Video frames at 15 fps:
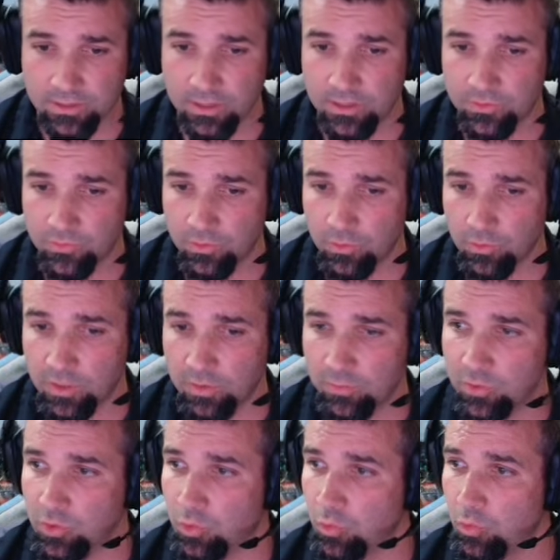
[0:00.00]
Okay, so I'll grab
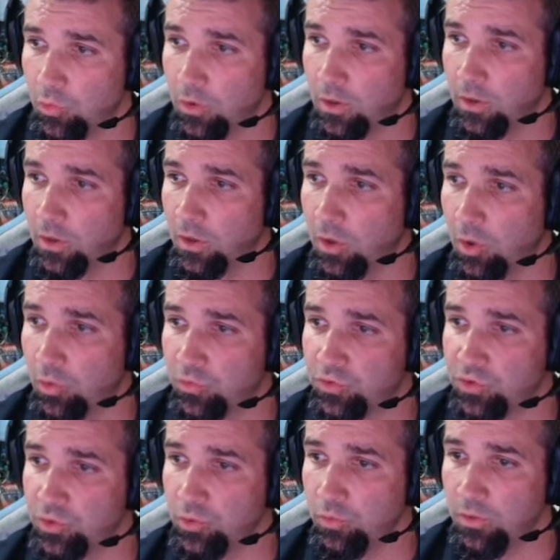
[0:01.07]

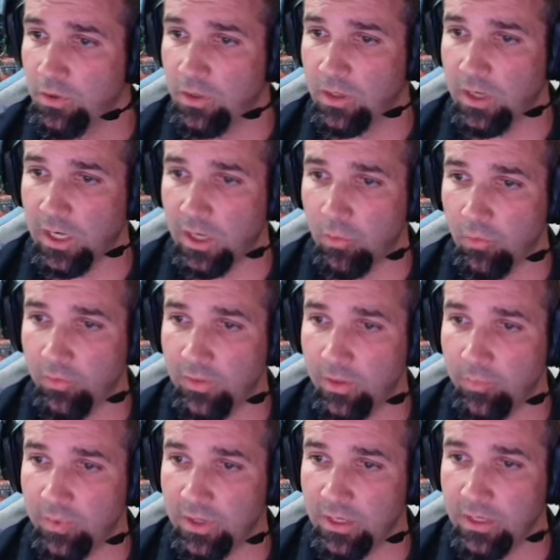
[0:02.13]
QO2, I will
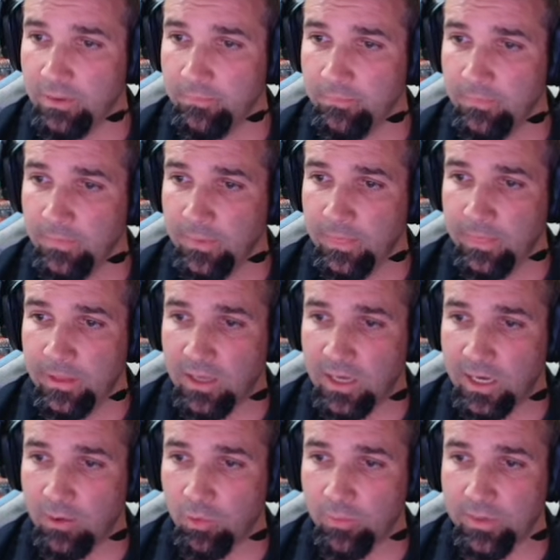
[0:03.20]
dump it in,
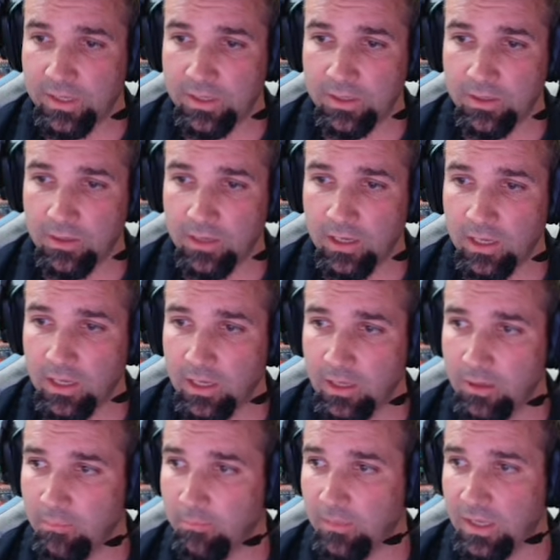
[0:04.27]
and I will make it
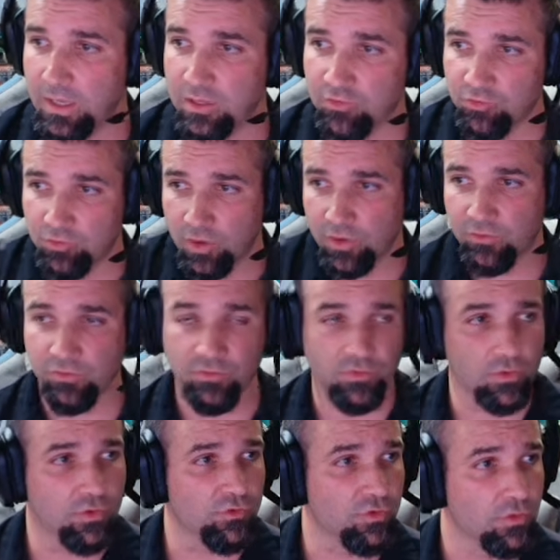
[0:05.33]
a make instruction.
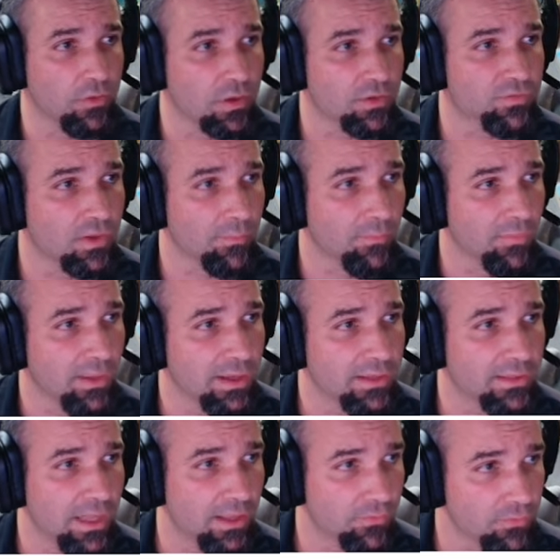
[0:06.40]
So you should look something
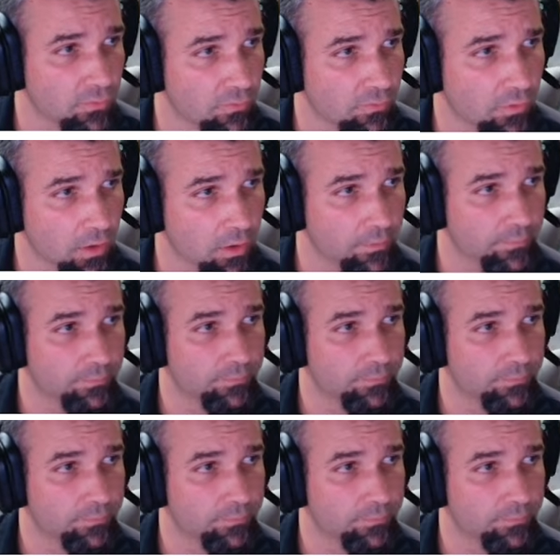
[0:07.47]
like that so far.